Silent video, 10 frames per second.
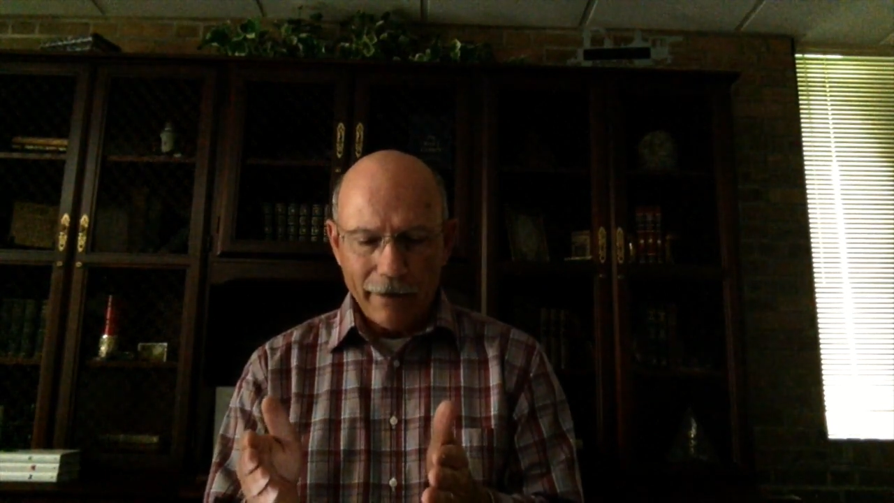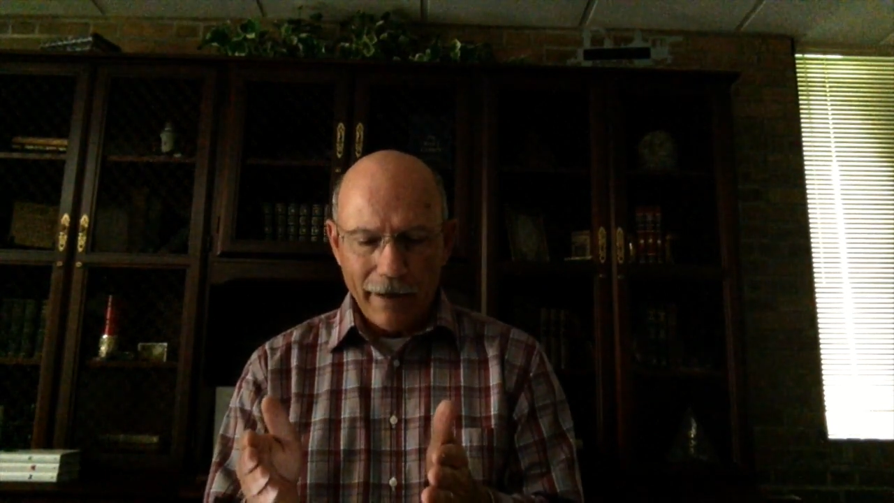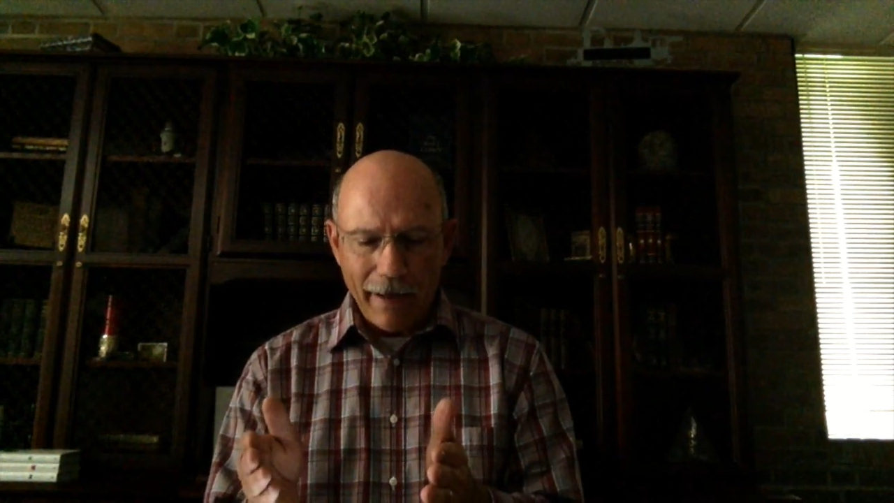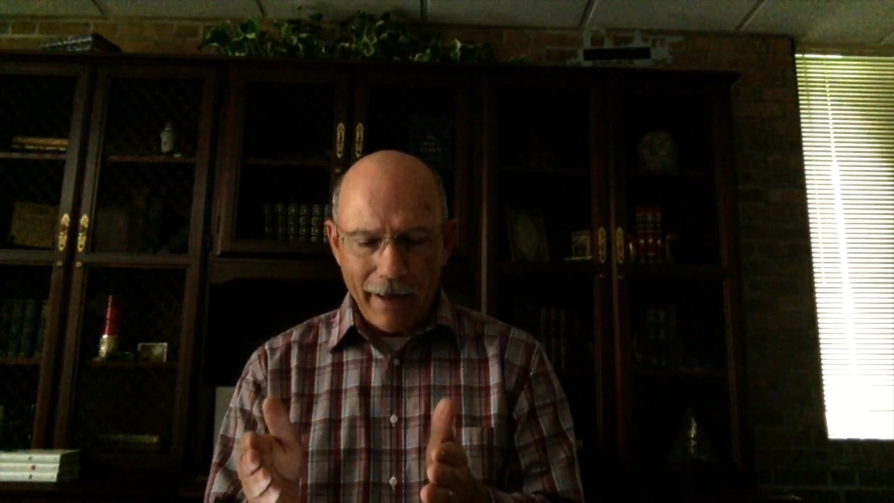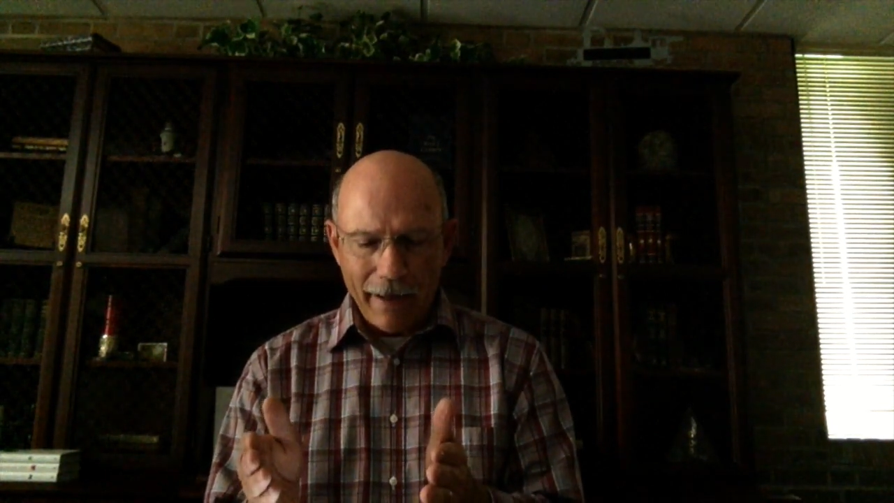
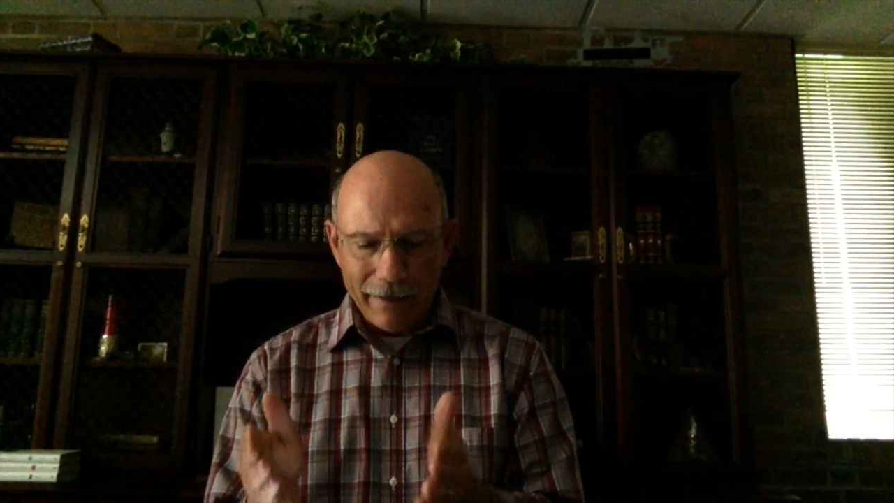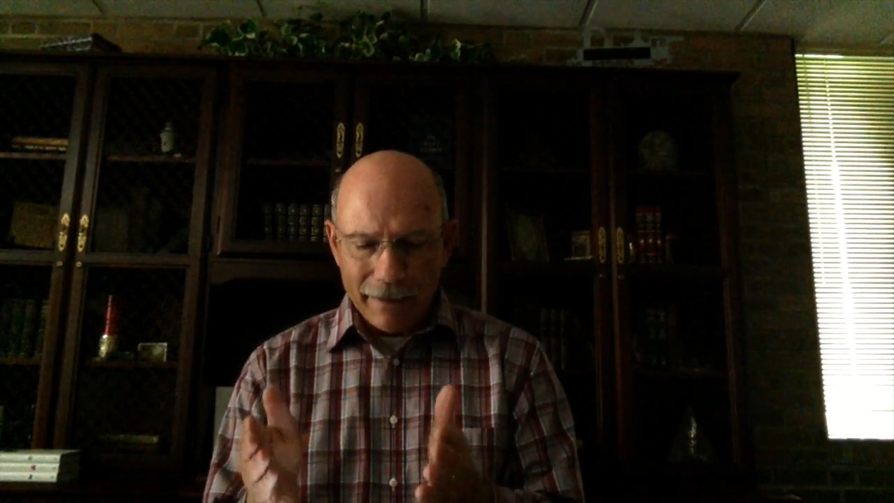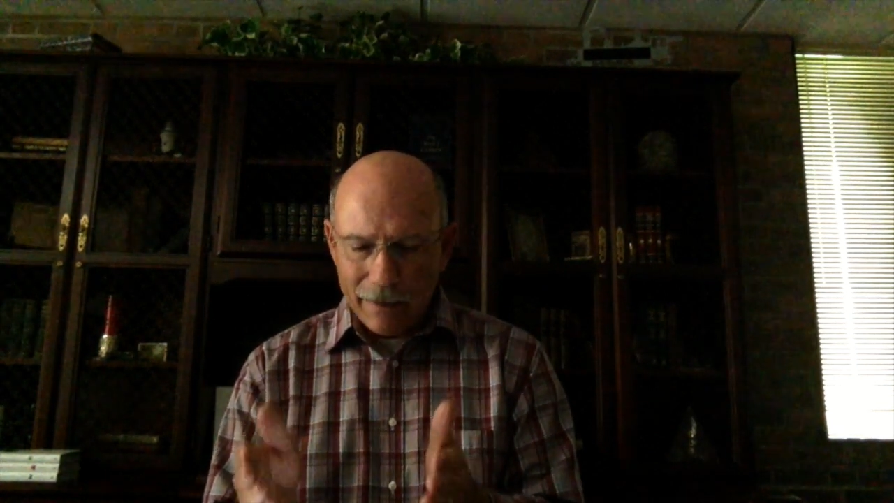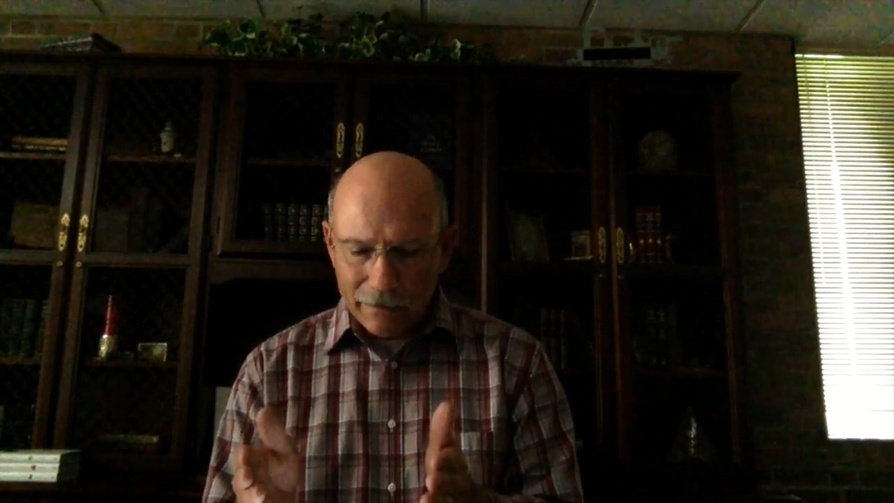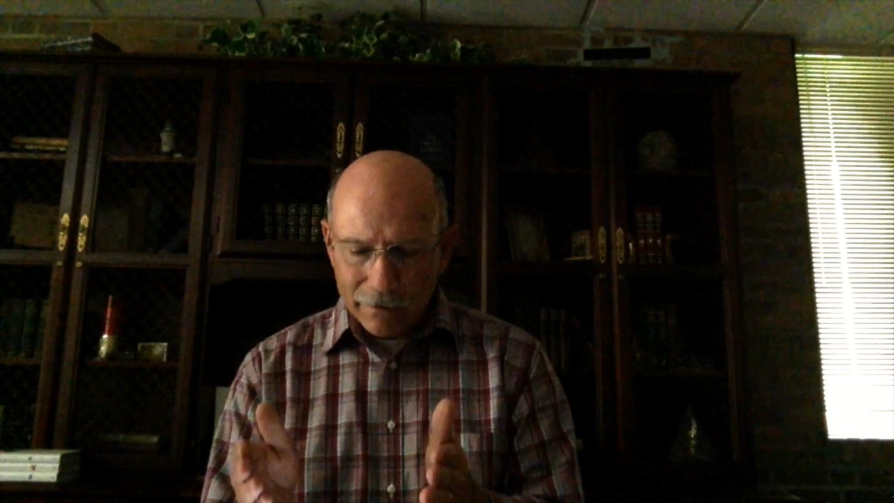A
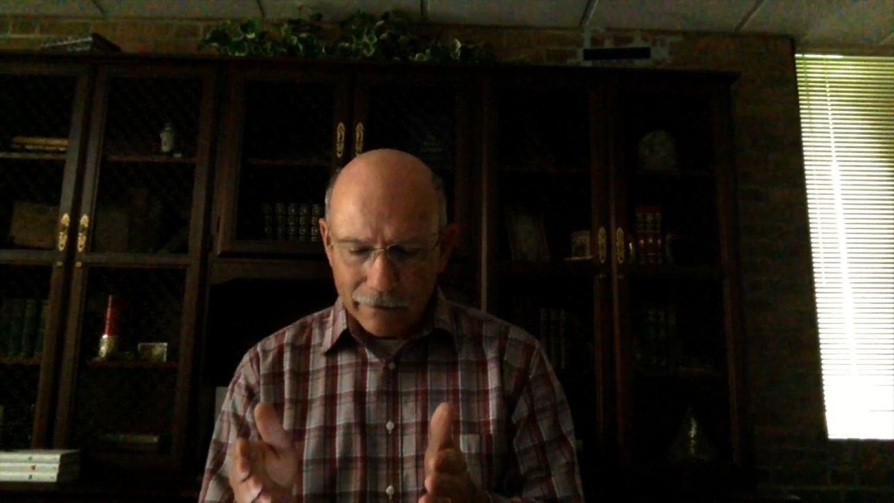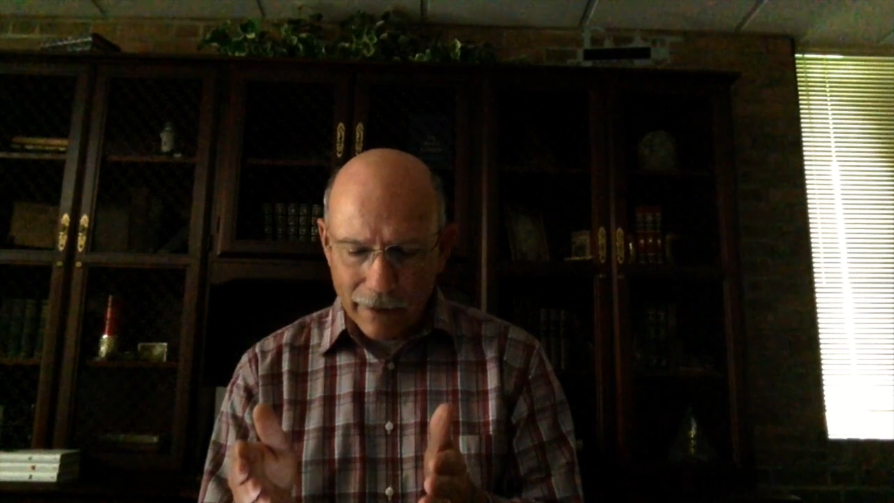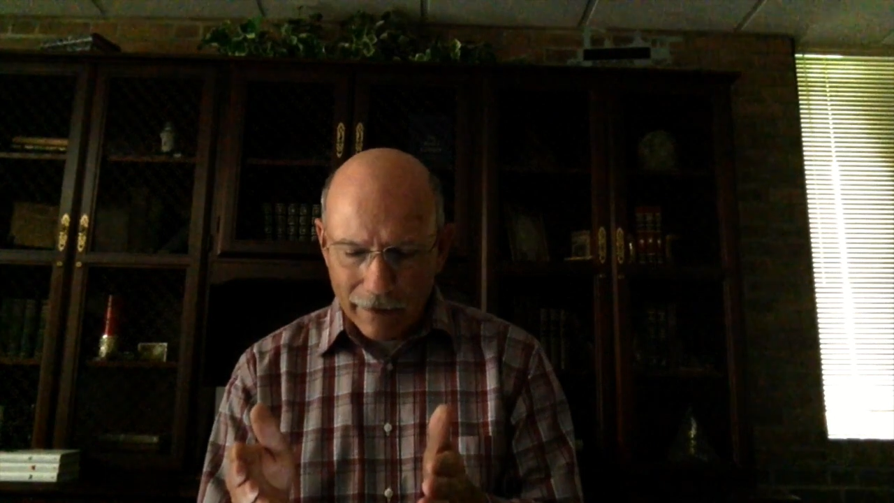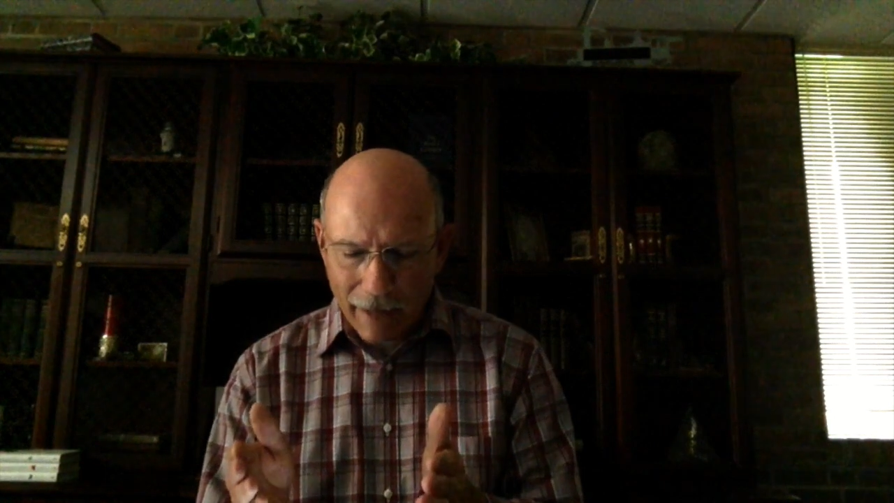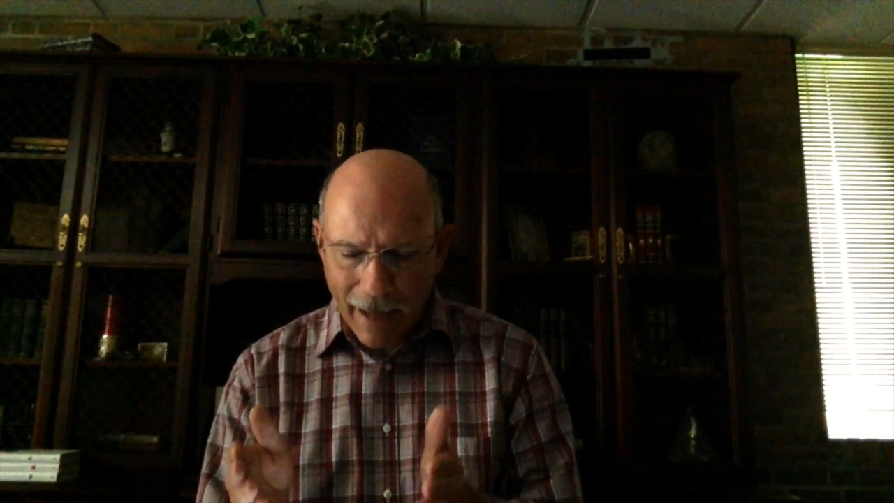key
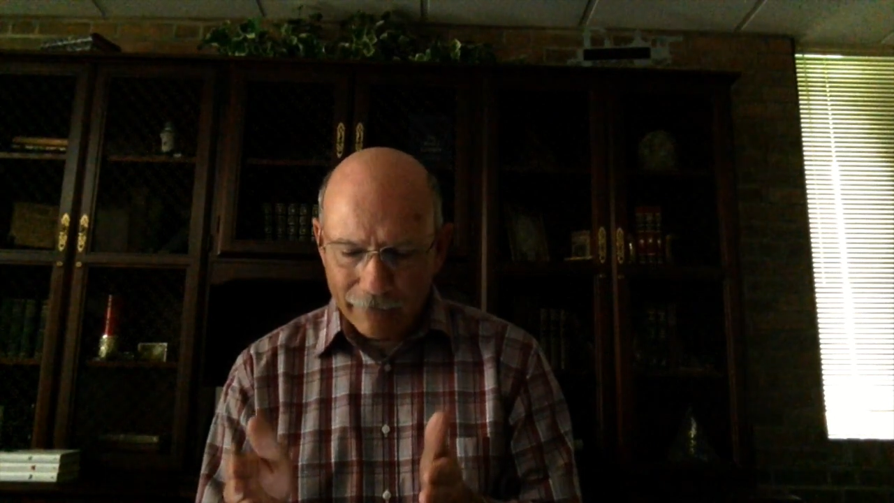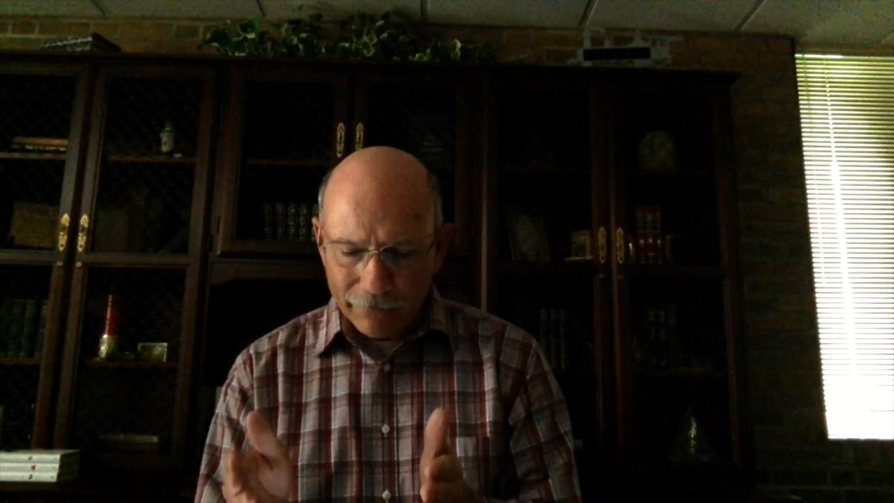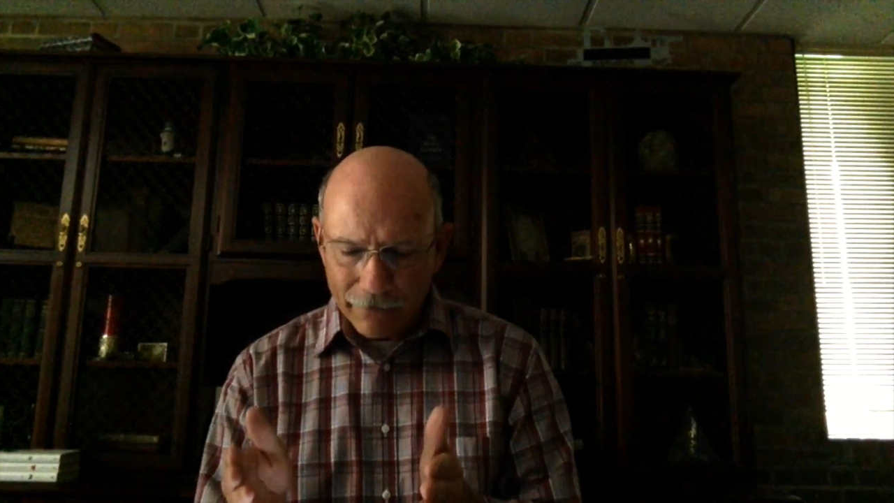to a life